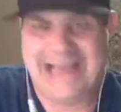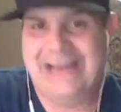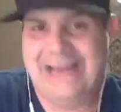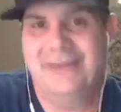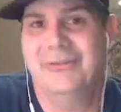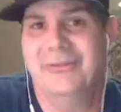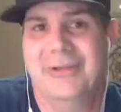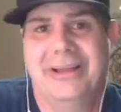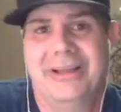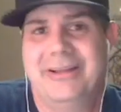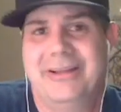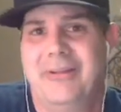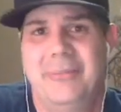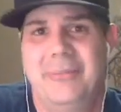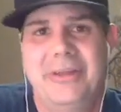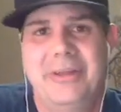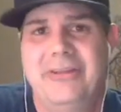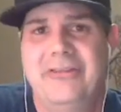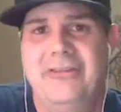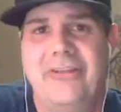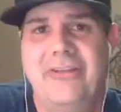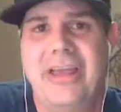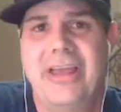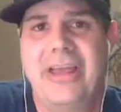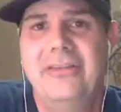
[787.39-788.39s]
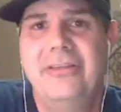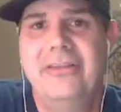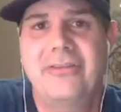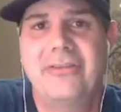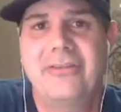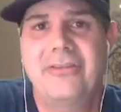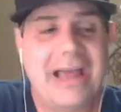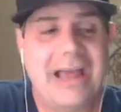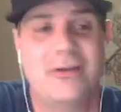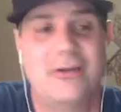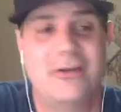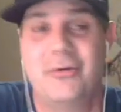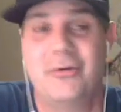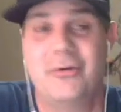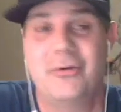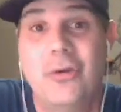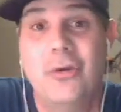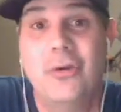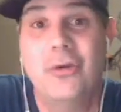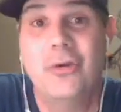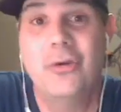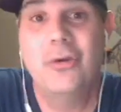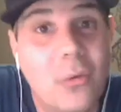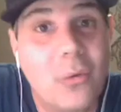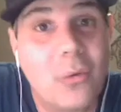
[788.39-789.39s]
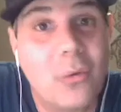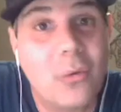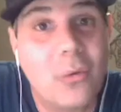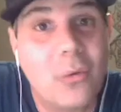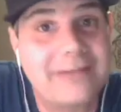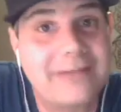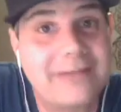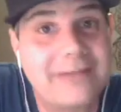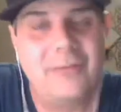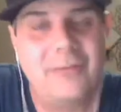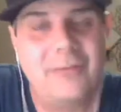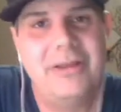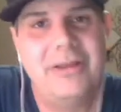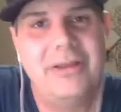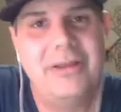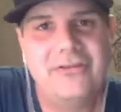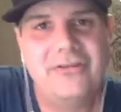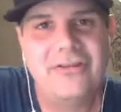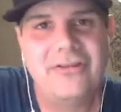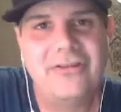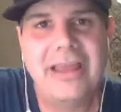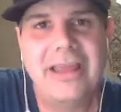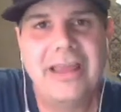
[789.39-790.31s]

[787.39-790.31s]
I don't like to be chased. I know you don't like to be